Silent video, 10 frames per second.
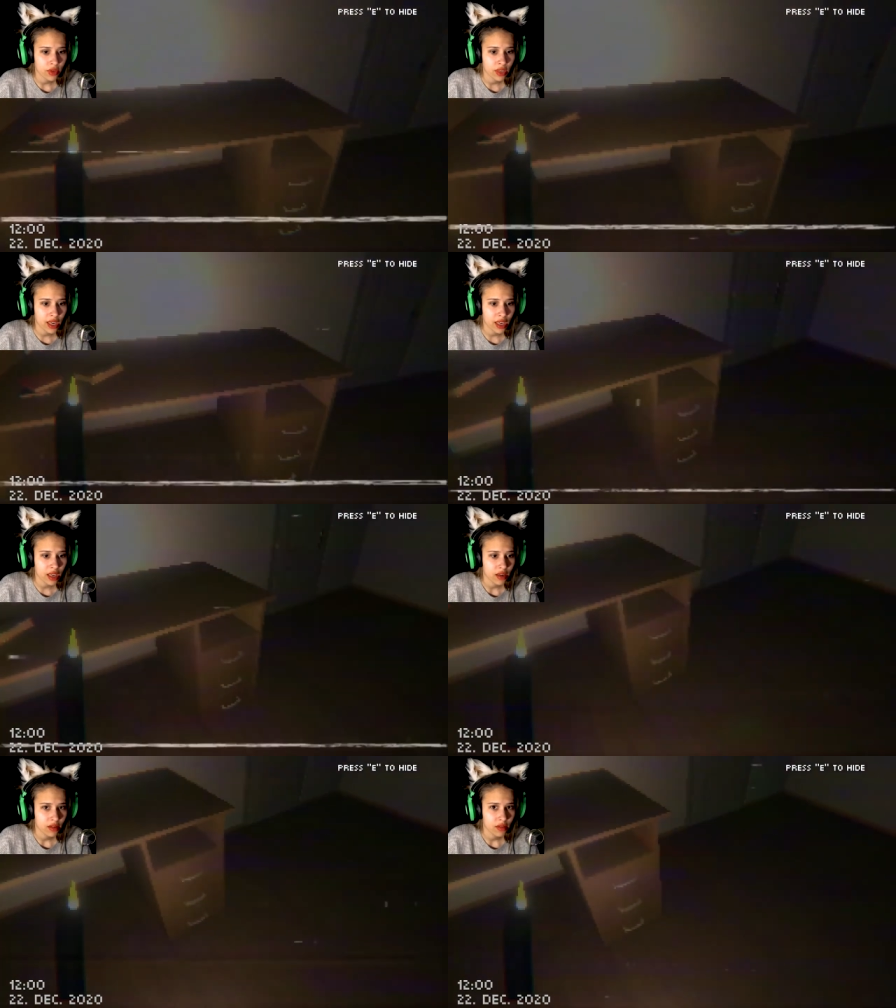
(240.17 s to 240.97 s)

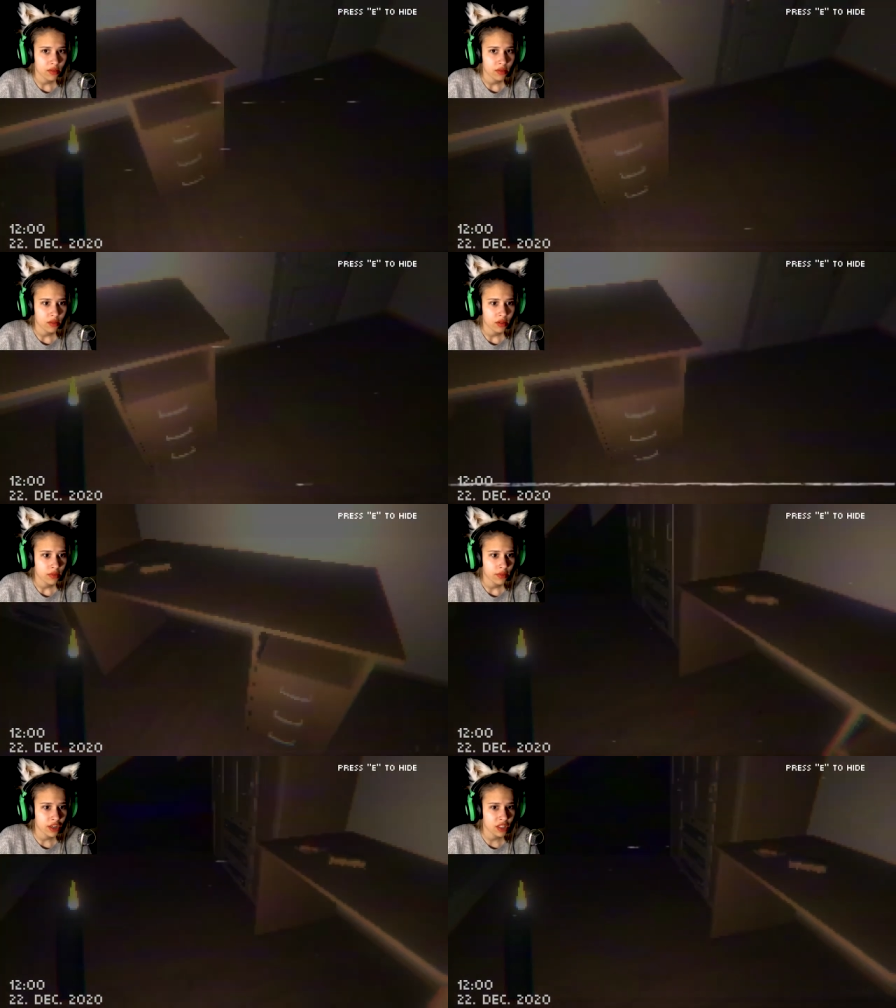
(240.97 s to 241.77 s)
Okay,
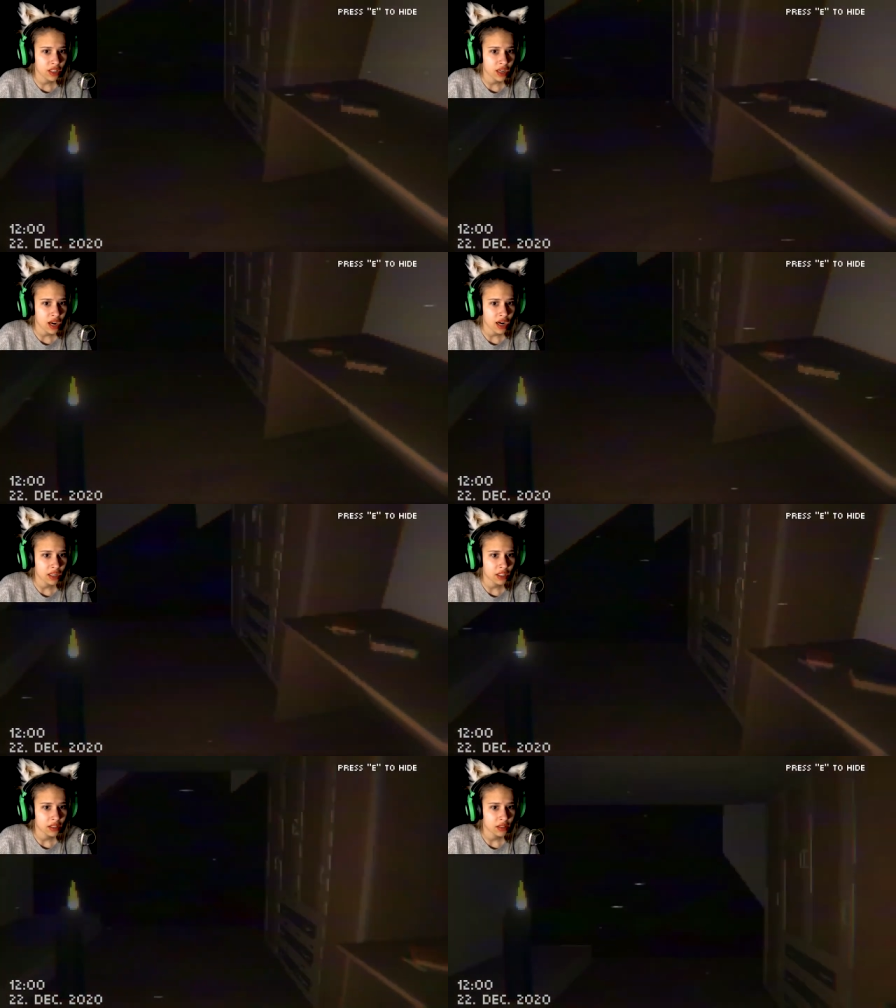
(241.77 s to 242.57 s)
where is the
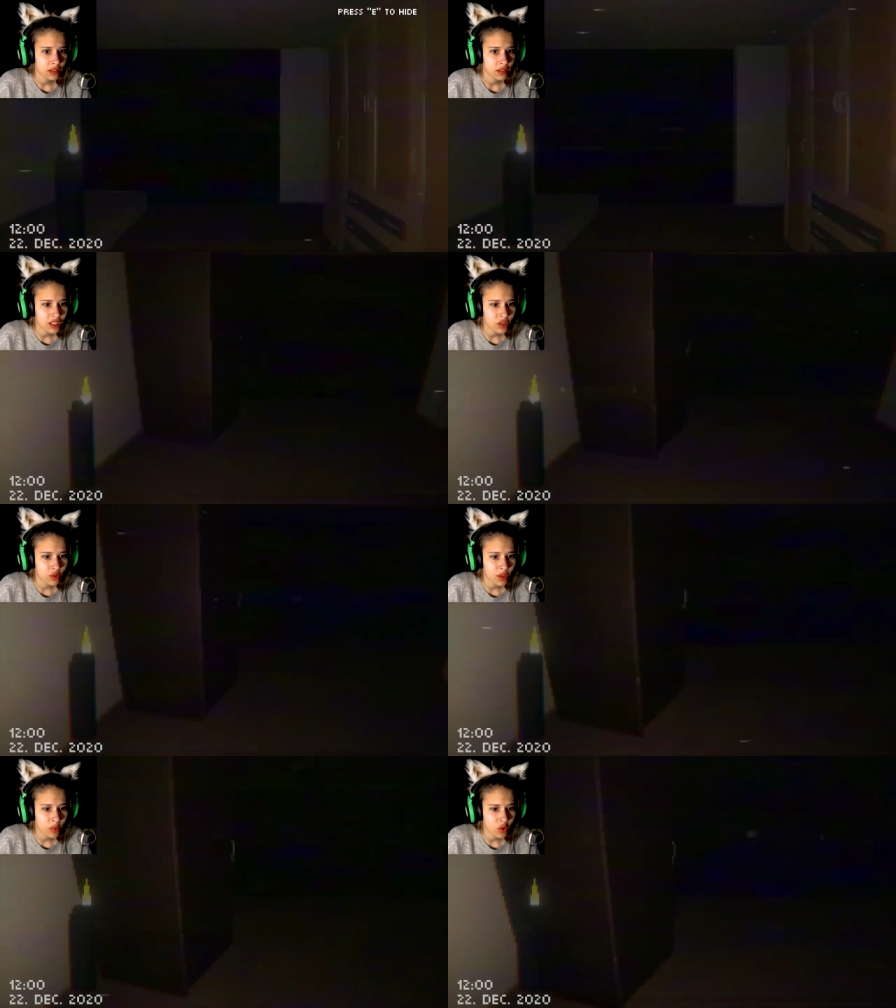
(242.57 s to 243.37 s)
heart?
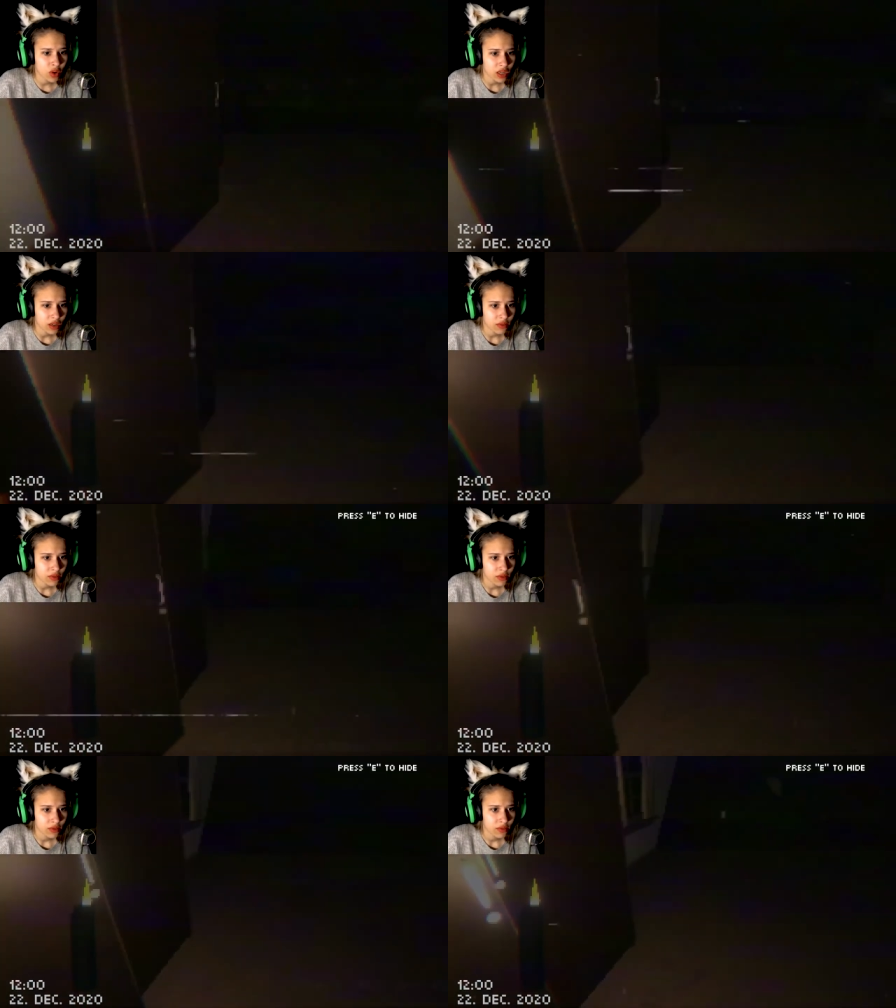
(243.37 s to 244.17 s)
Excusez-moi.
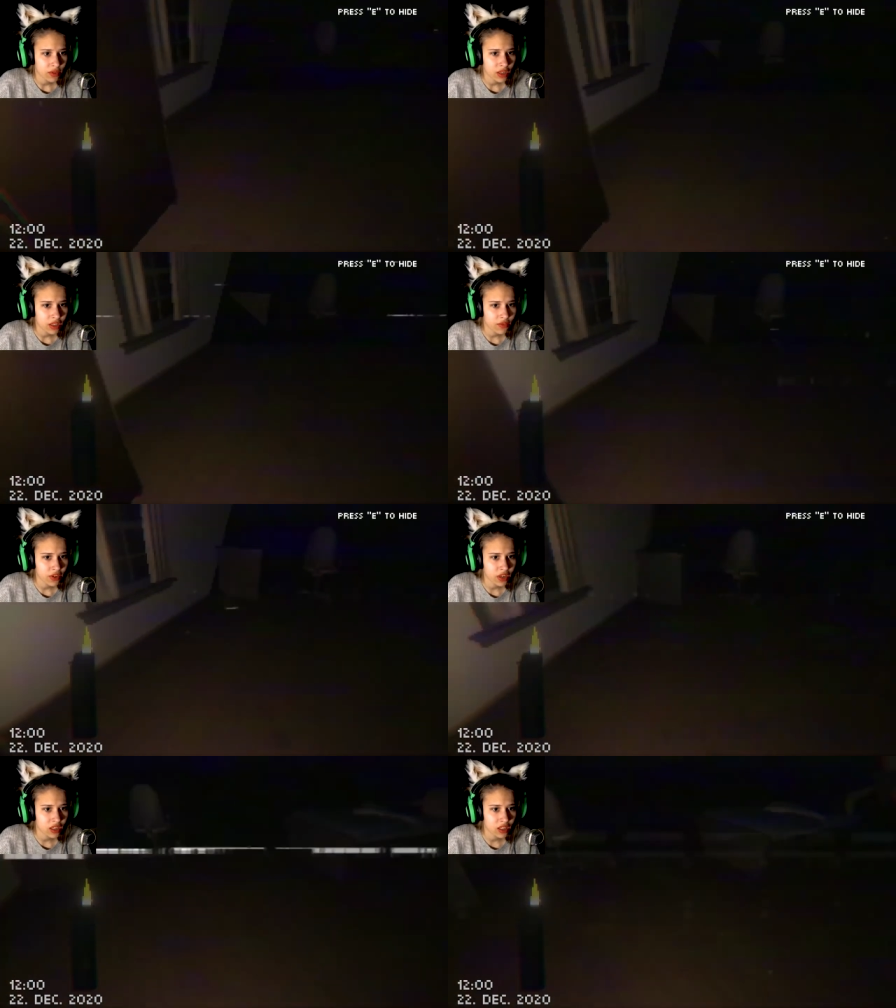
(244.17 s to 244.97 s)
Where the
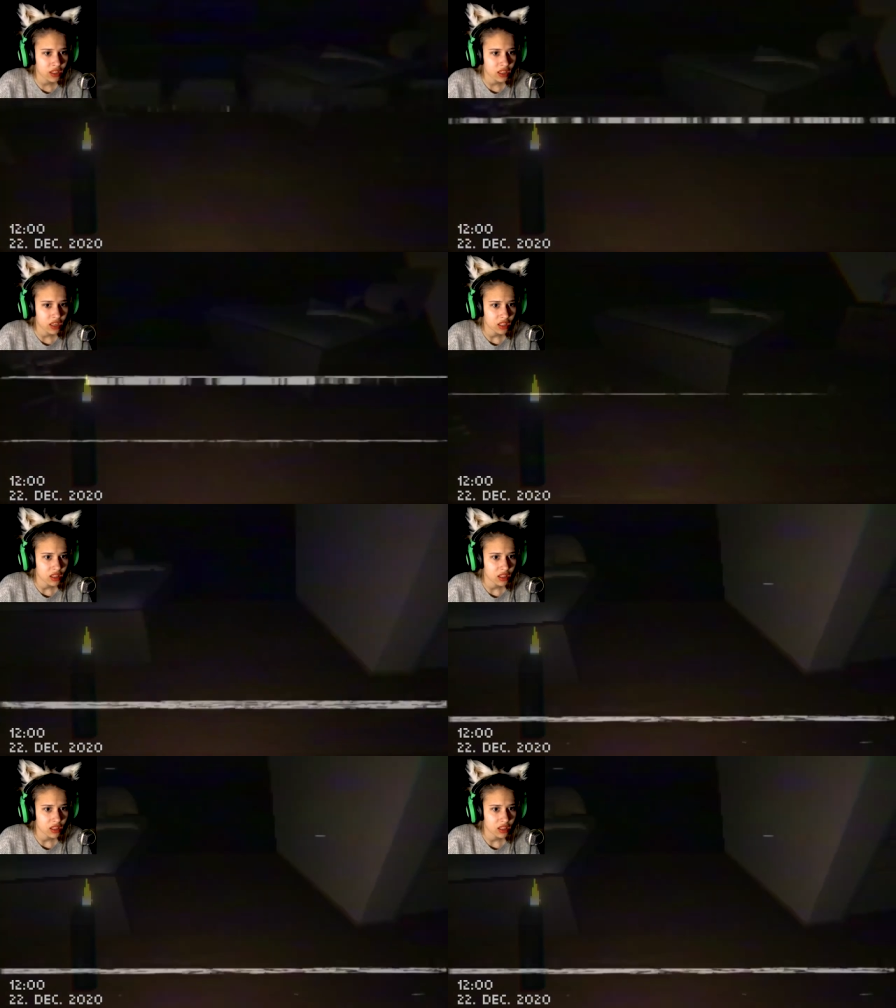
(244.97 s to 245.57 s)
frick is it?